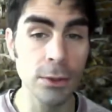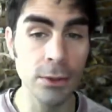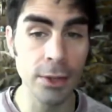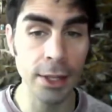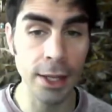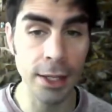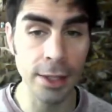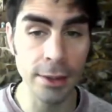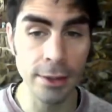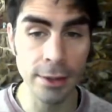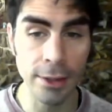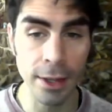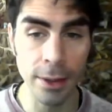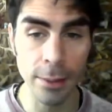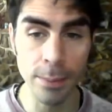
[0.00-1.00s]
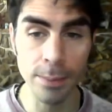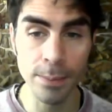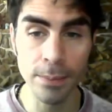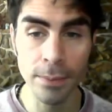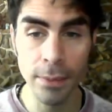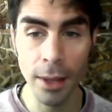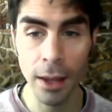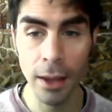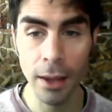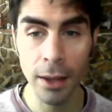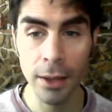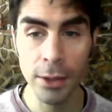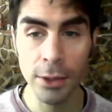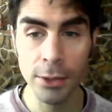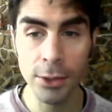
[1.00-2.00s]
This rejuvenates
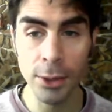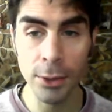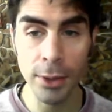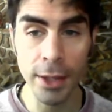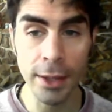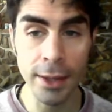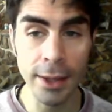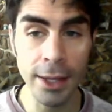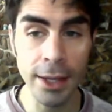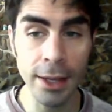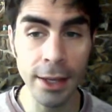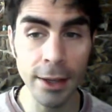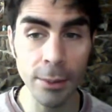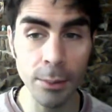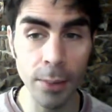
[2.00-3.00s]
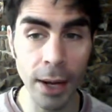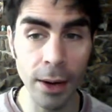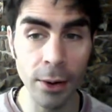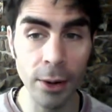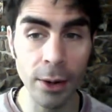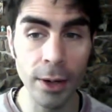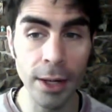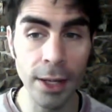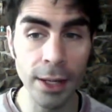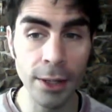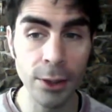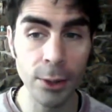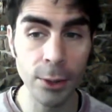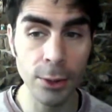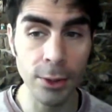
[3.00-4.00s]
them so that thinking
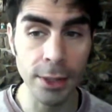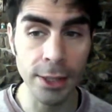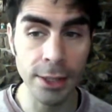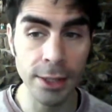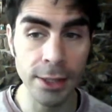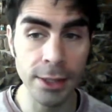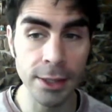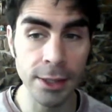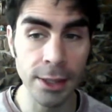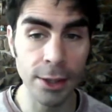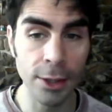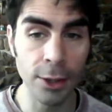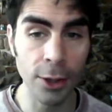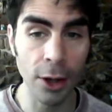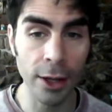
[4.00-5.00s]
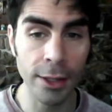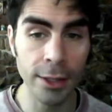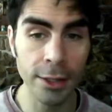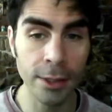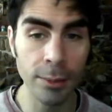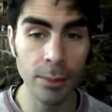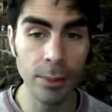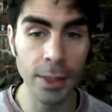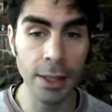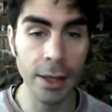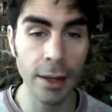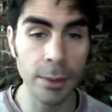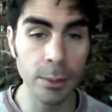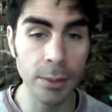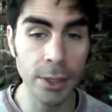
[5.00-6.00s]
power increases and
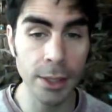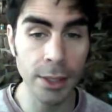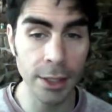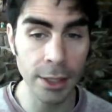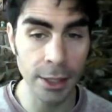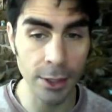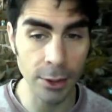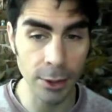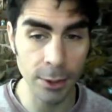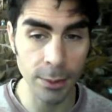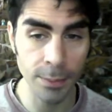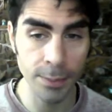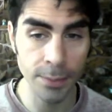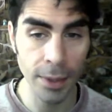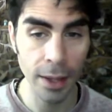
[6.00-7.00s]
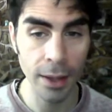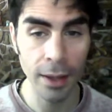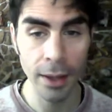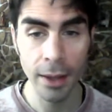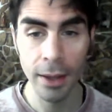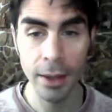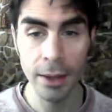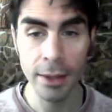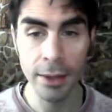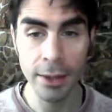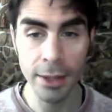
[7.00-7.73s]
thoughts become clear.